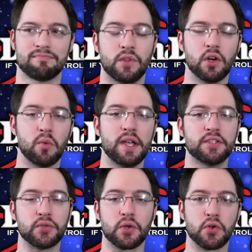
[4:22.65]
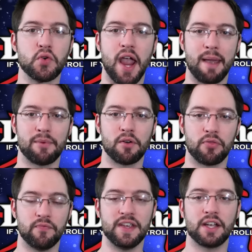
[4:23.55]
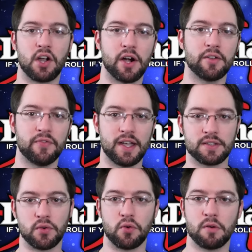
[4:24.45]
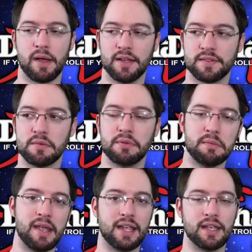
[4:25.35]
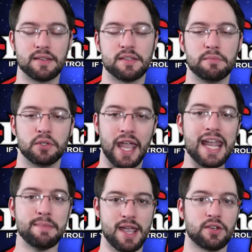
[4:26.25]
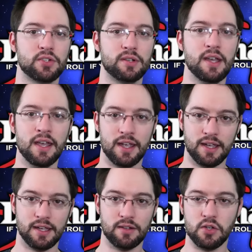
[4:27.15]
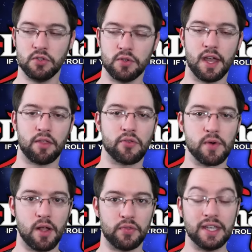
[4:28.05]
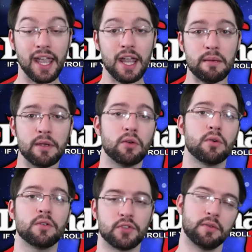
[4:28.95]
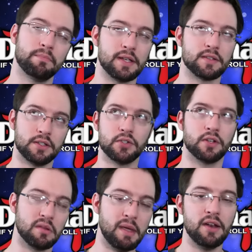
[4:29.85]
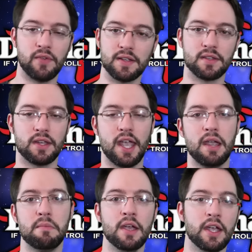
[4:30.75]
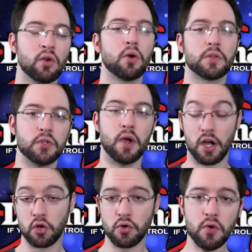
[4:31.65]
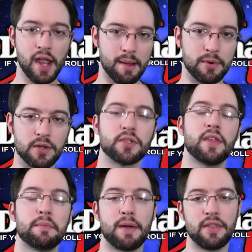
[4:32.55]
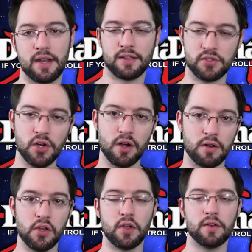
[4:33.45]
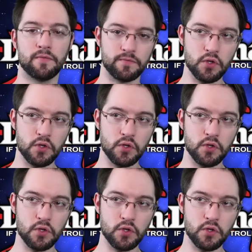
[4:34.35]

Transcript: There are ways to accrue amber via card effects or by simply making a simple game action, and you do that throughout the game in order, basically during the main phase of the game, in order to accrue amber so that by the next turn, you can